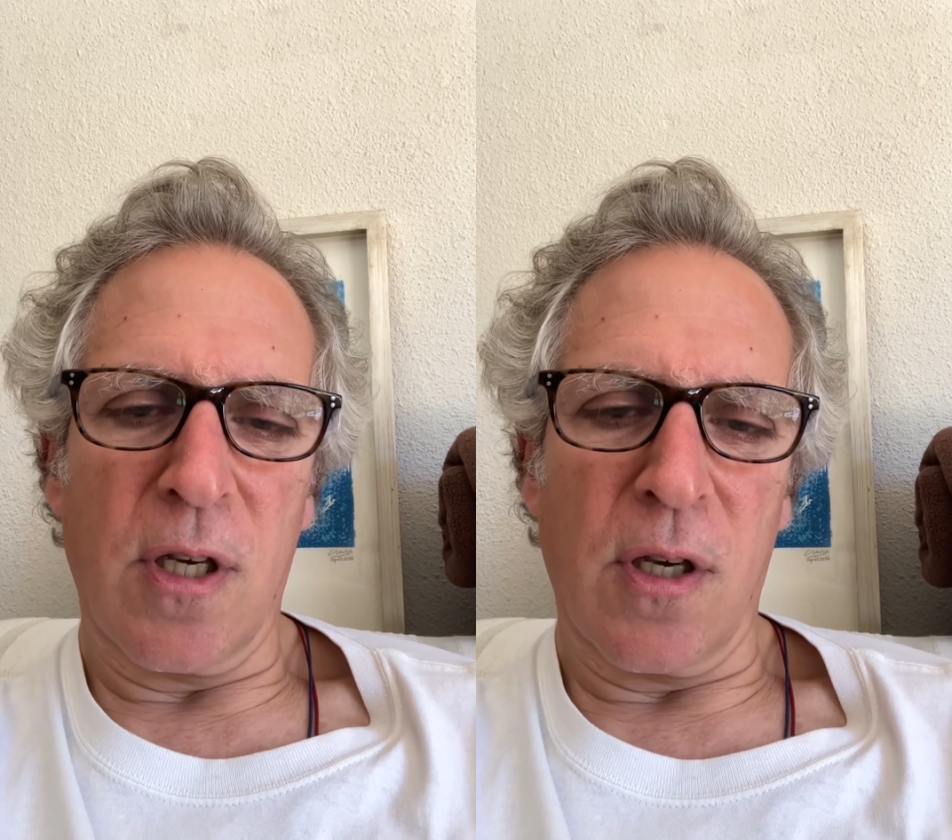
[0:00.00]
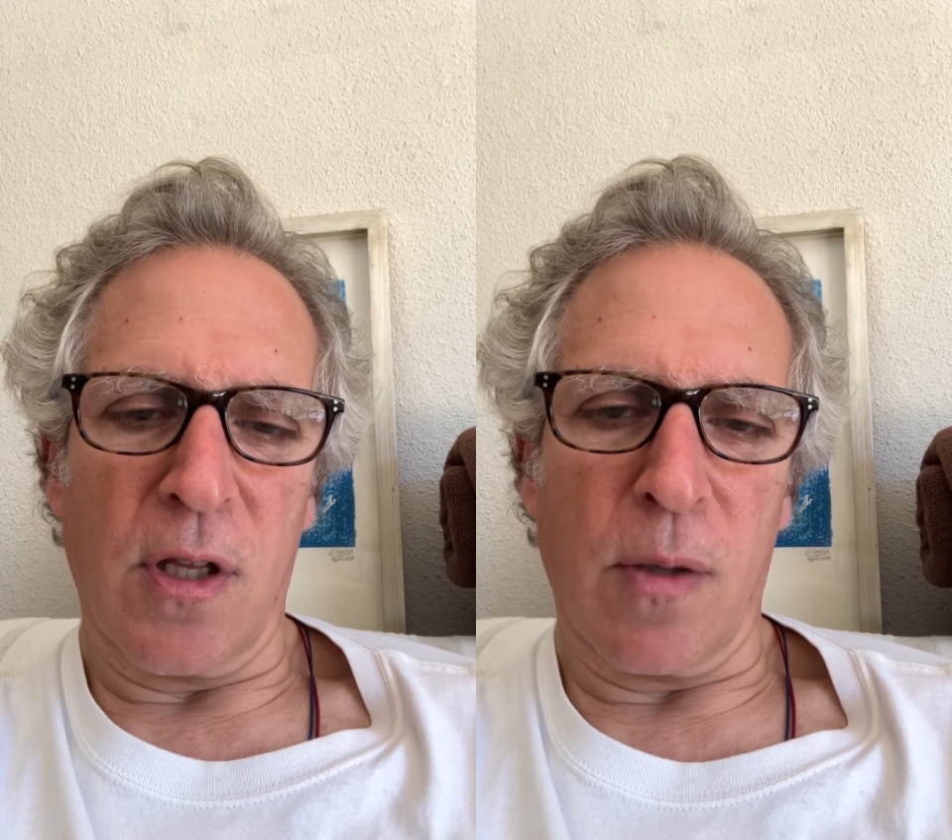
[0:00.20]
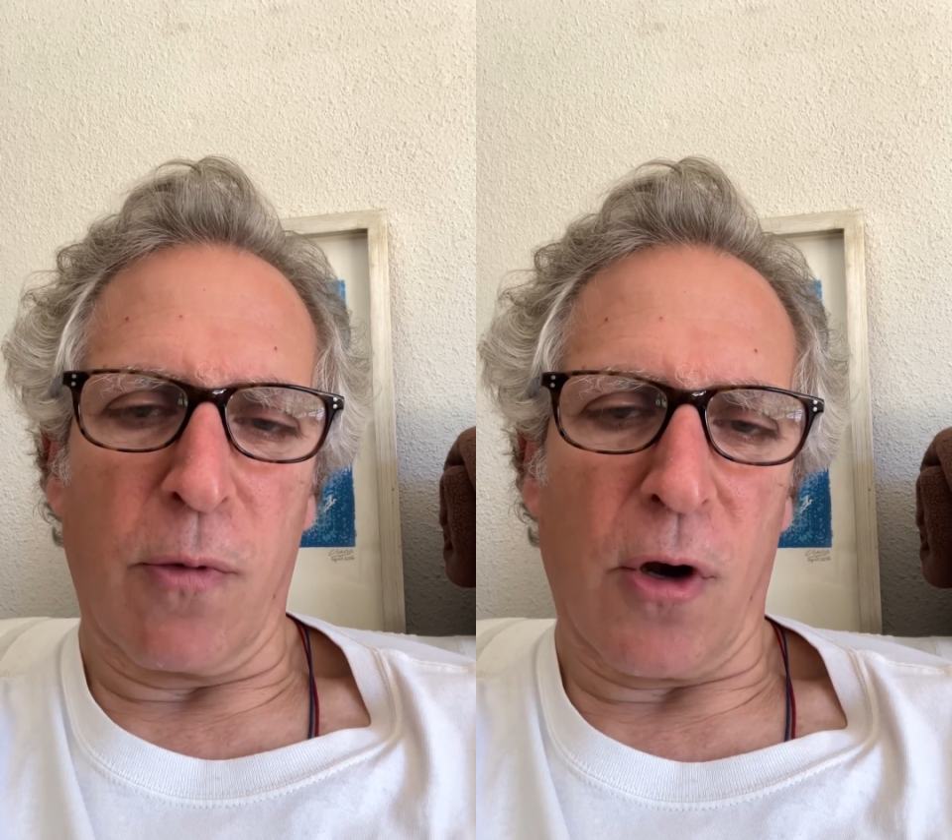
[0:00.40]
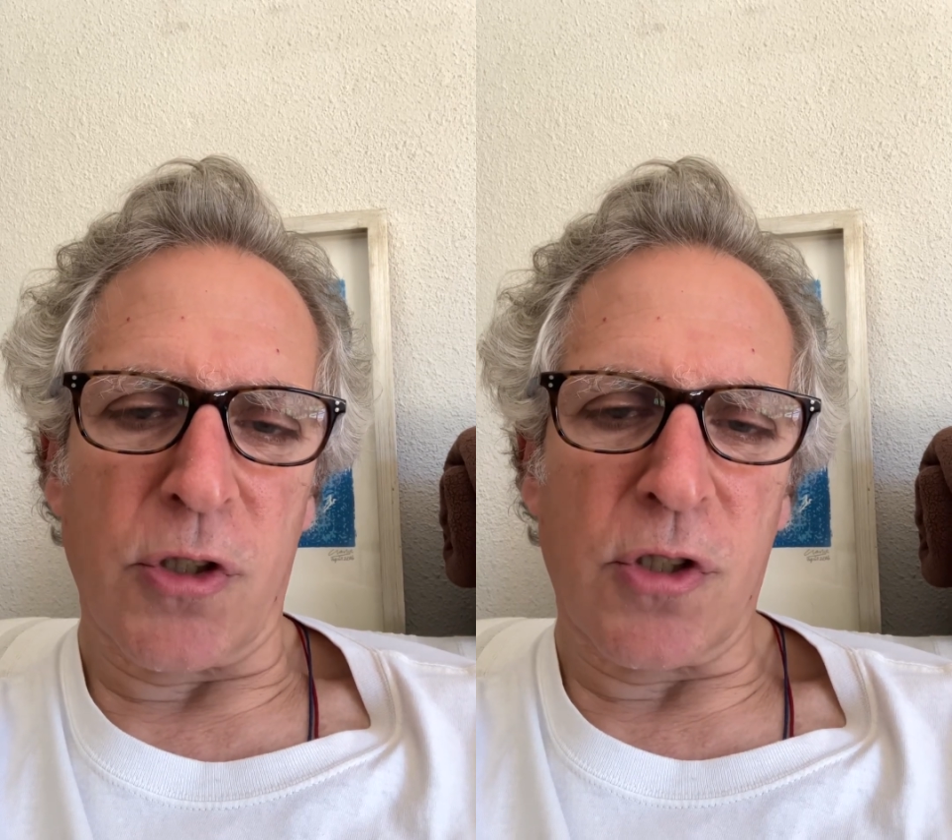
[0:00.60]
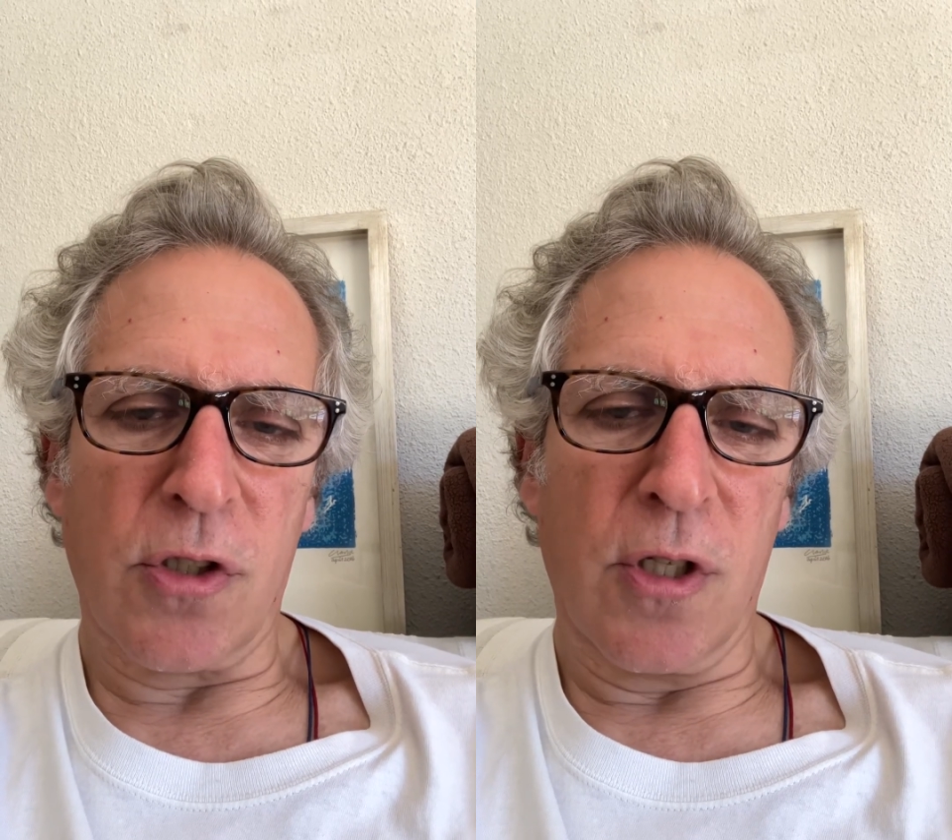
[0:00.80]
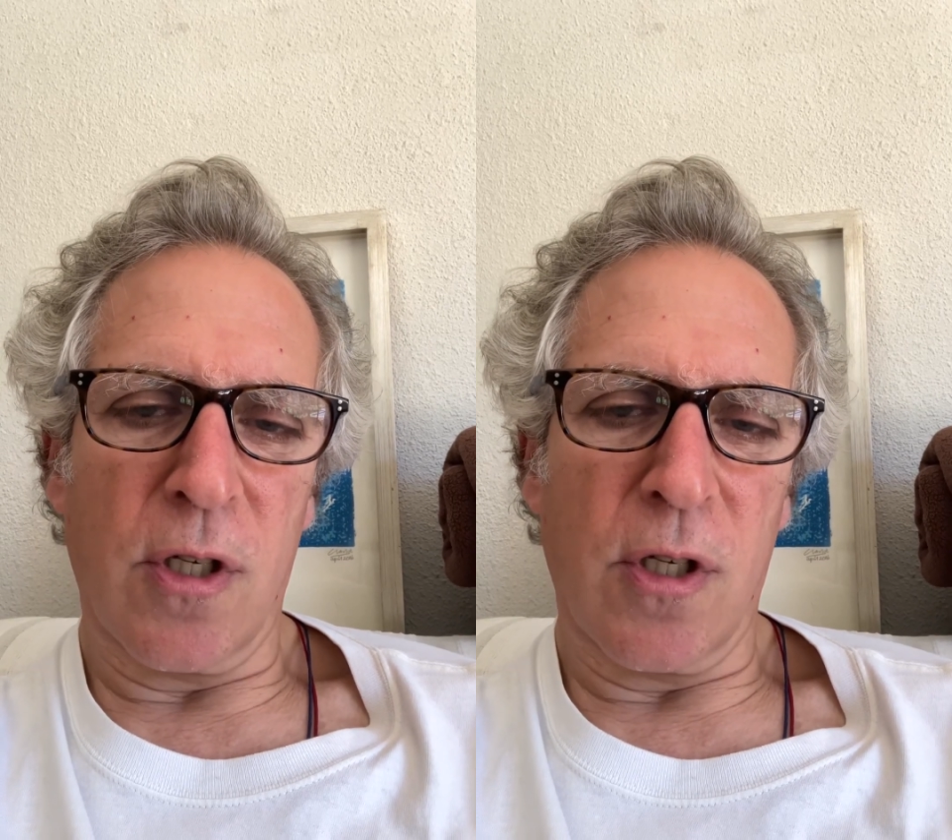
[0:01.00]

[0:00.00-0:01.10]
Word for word: in the past